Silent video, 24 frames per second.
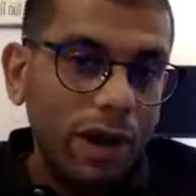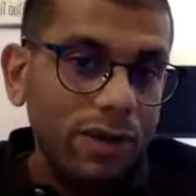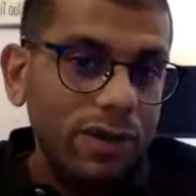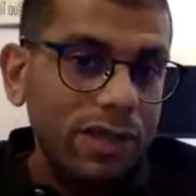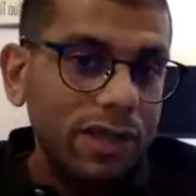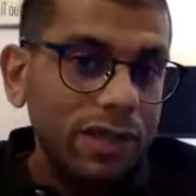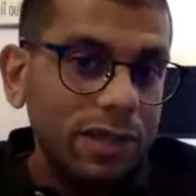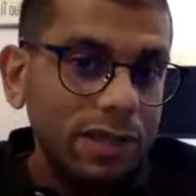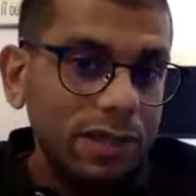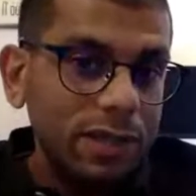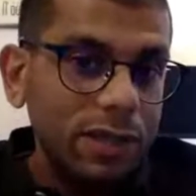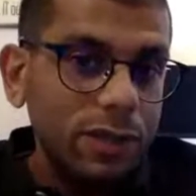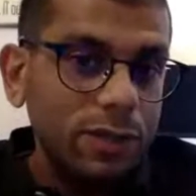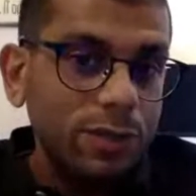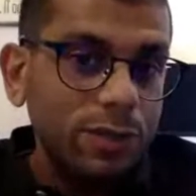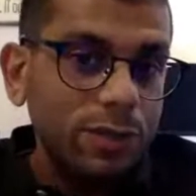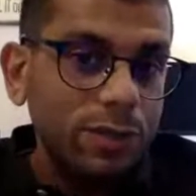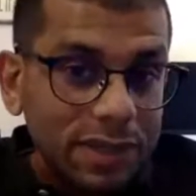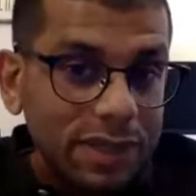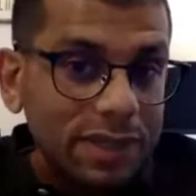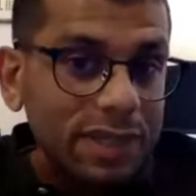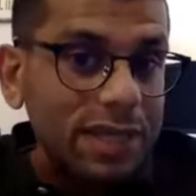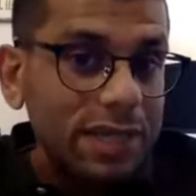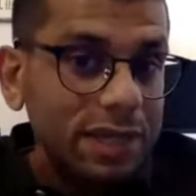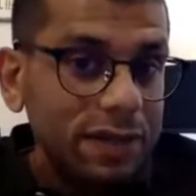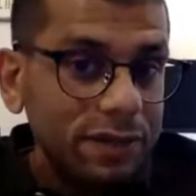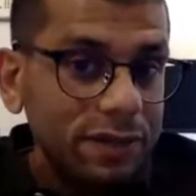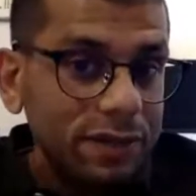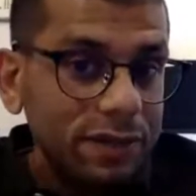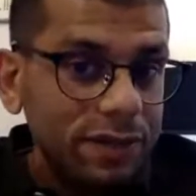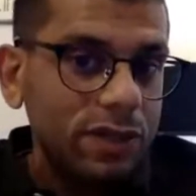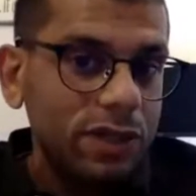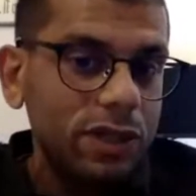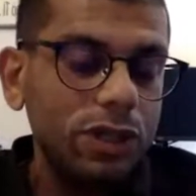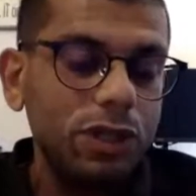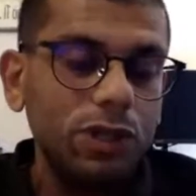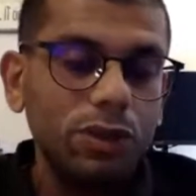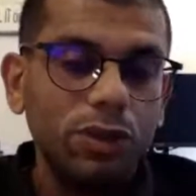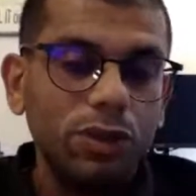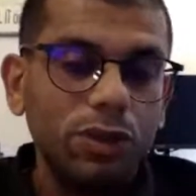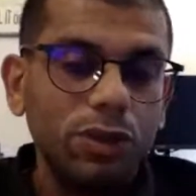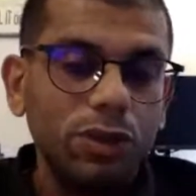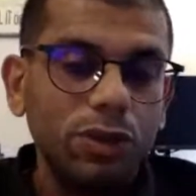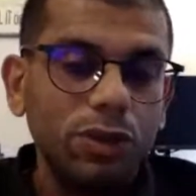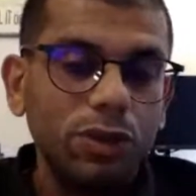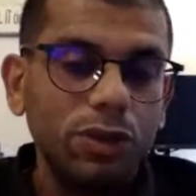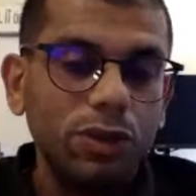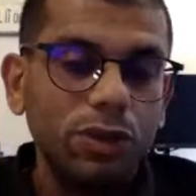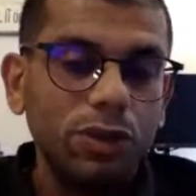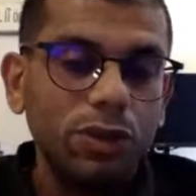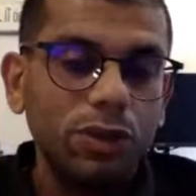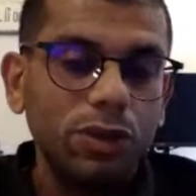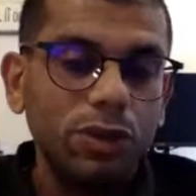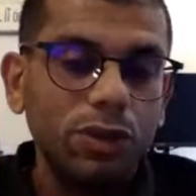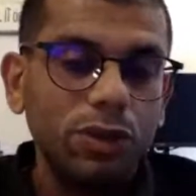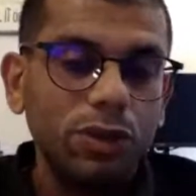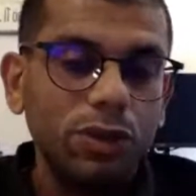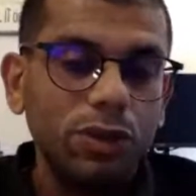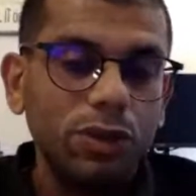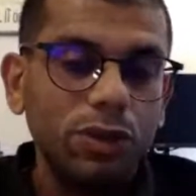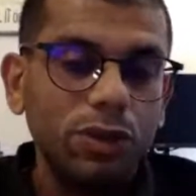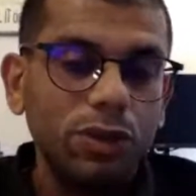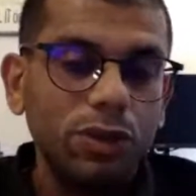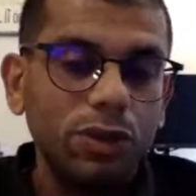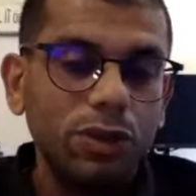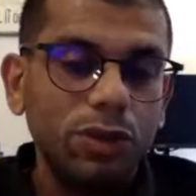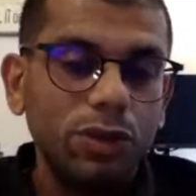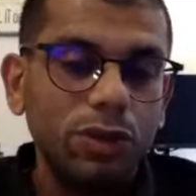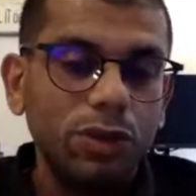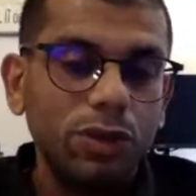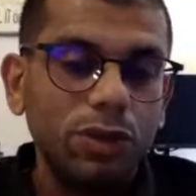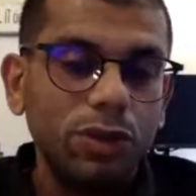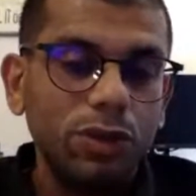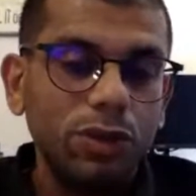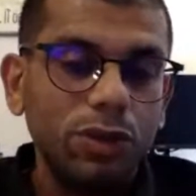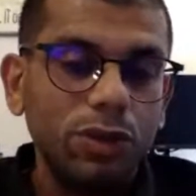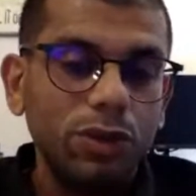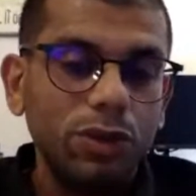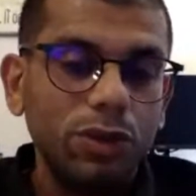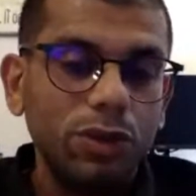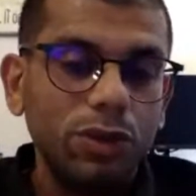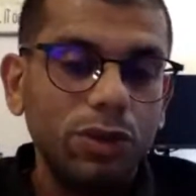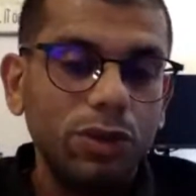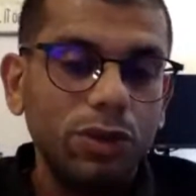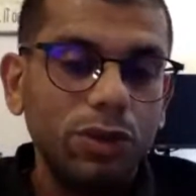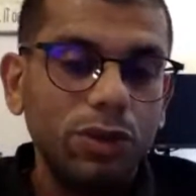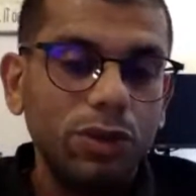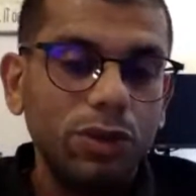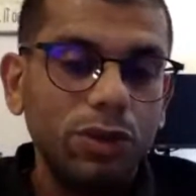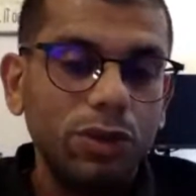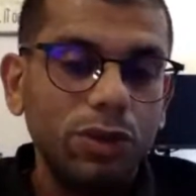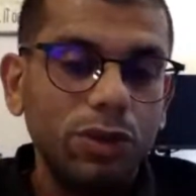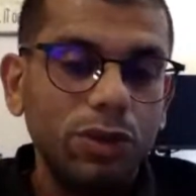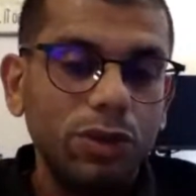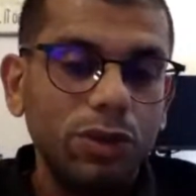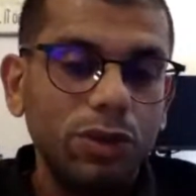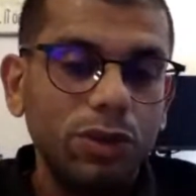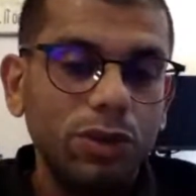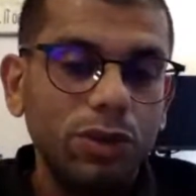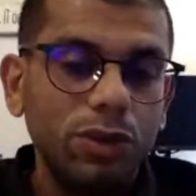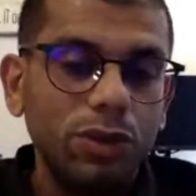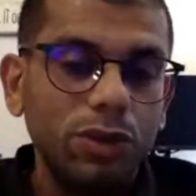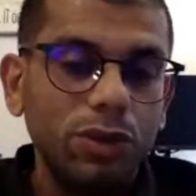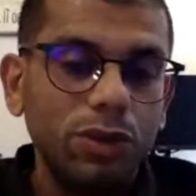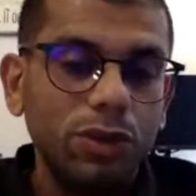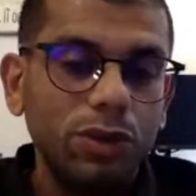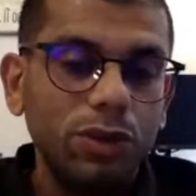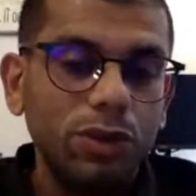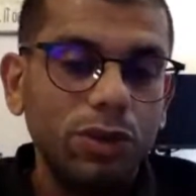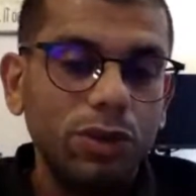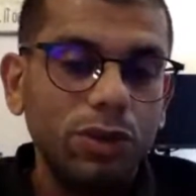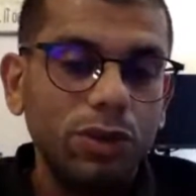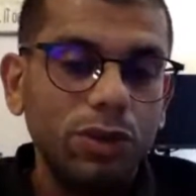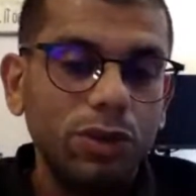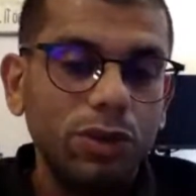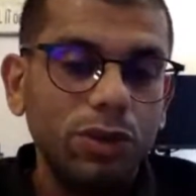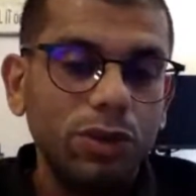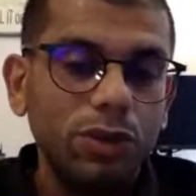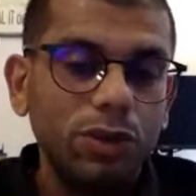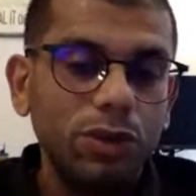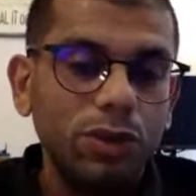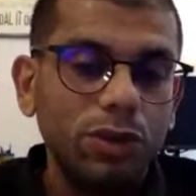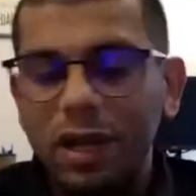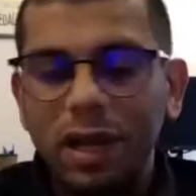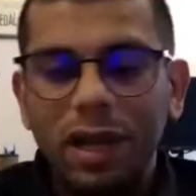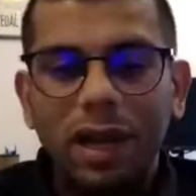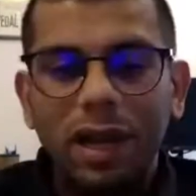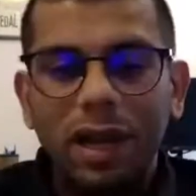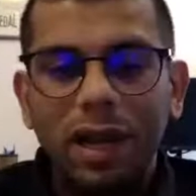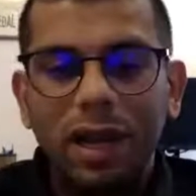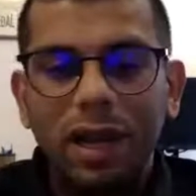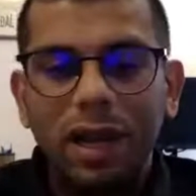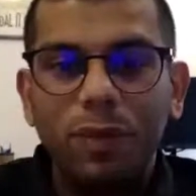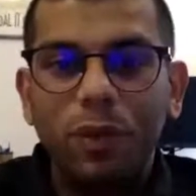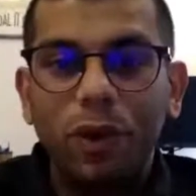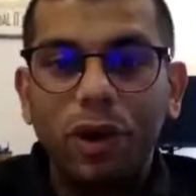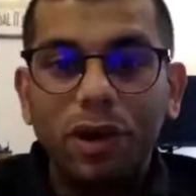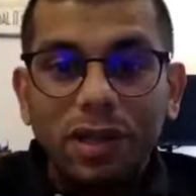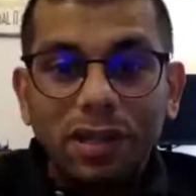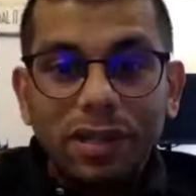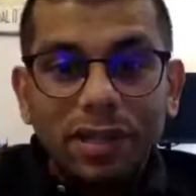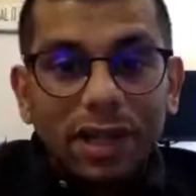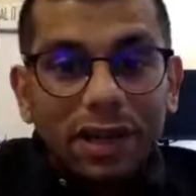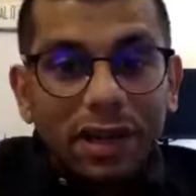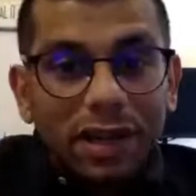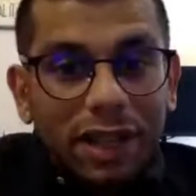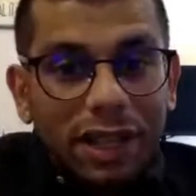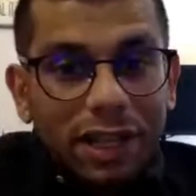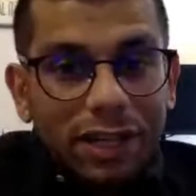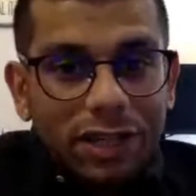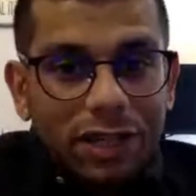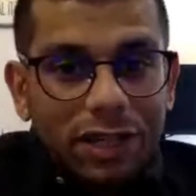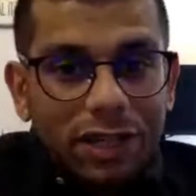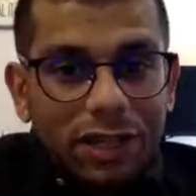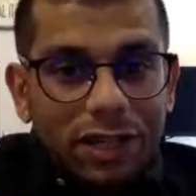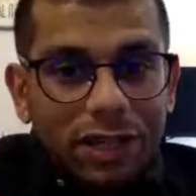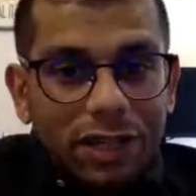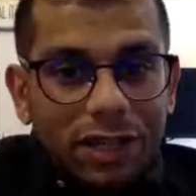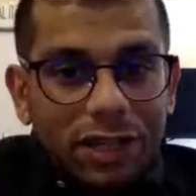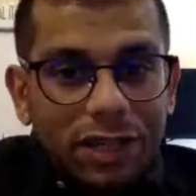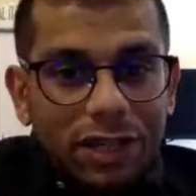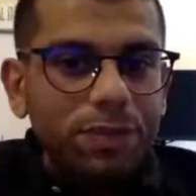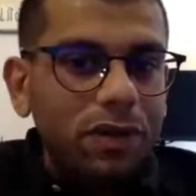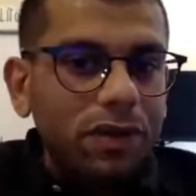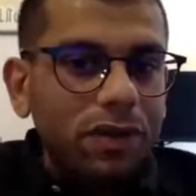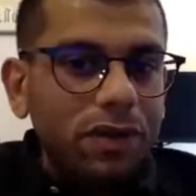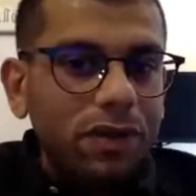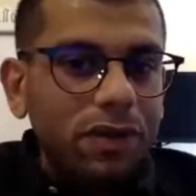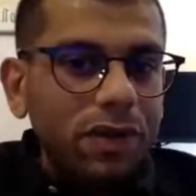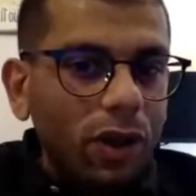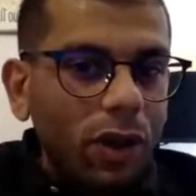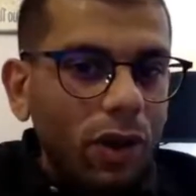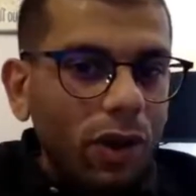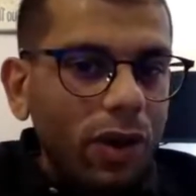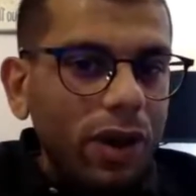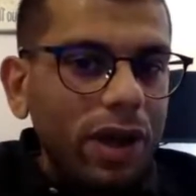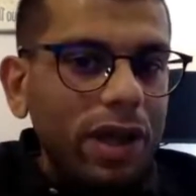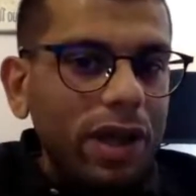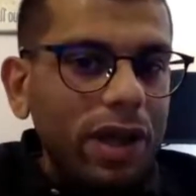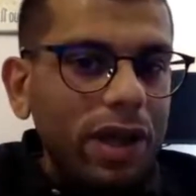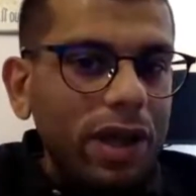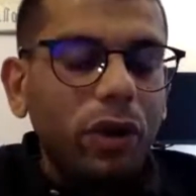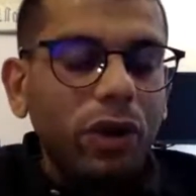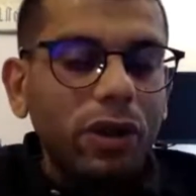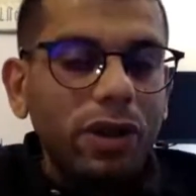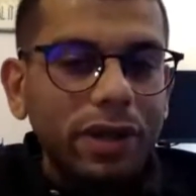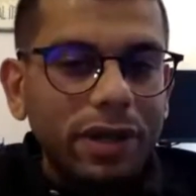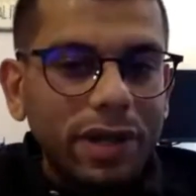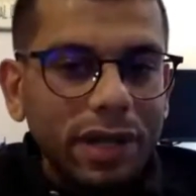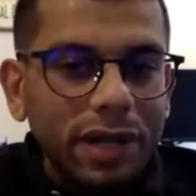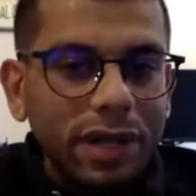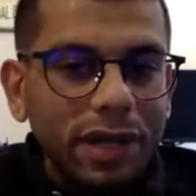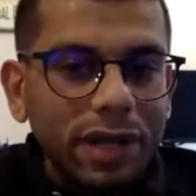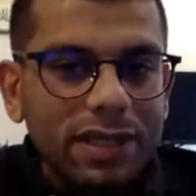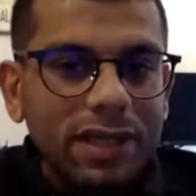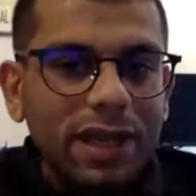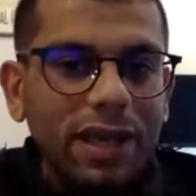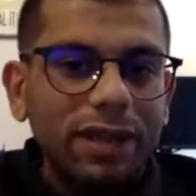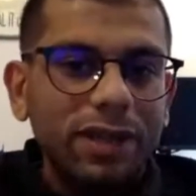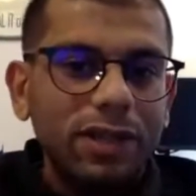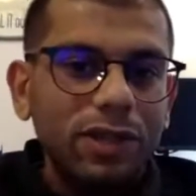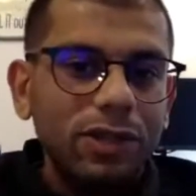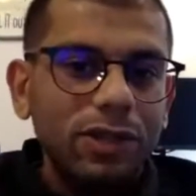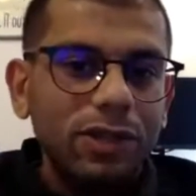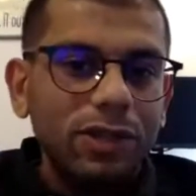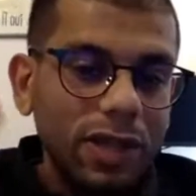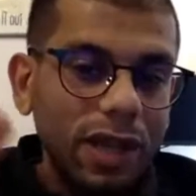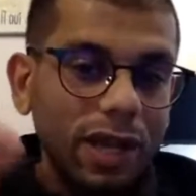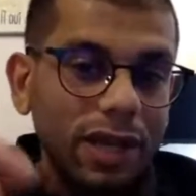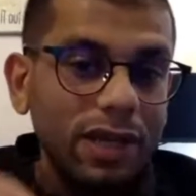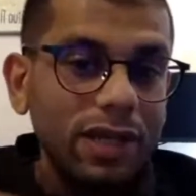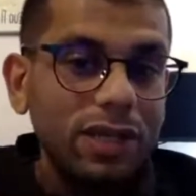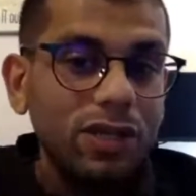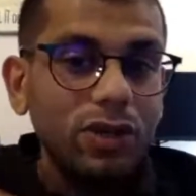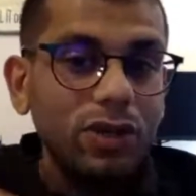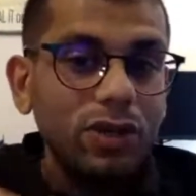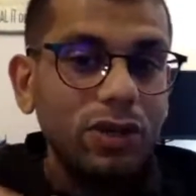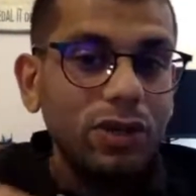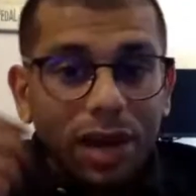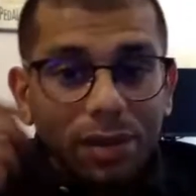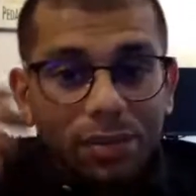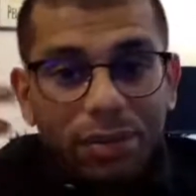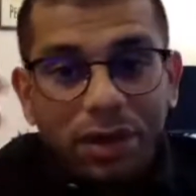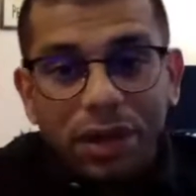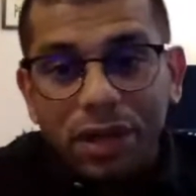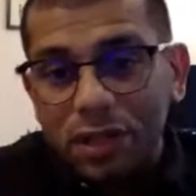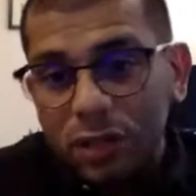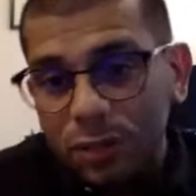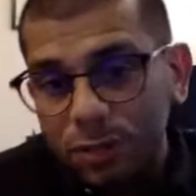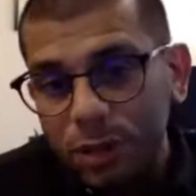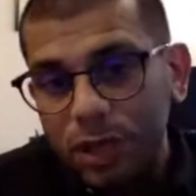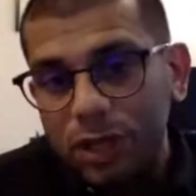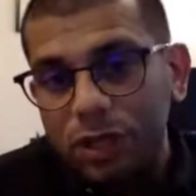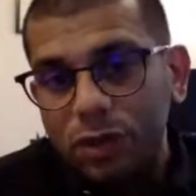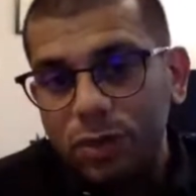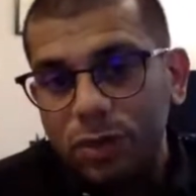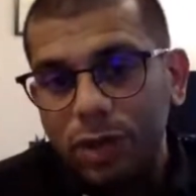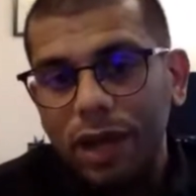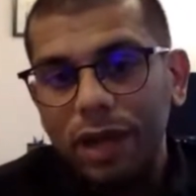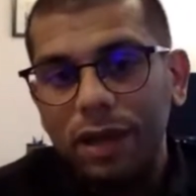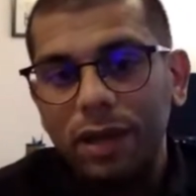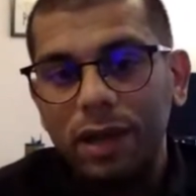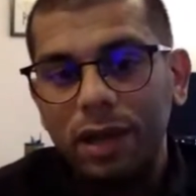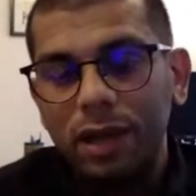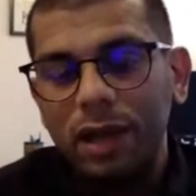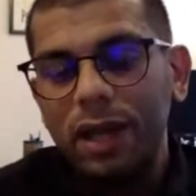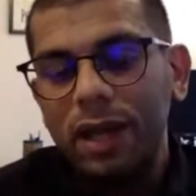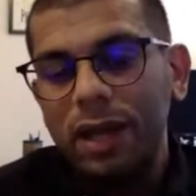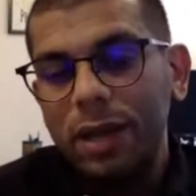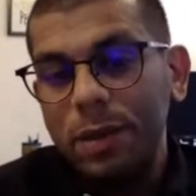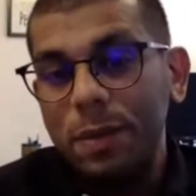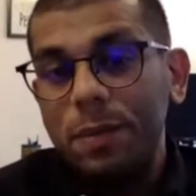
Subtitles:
how citizens perceive institutions, play a very important role in figuring out what is the relationship between law and politics and the society. So that brings me to my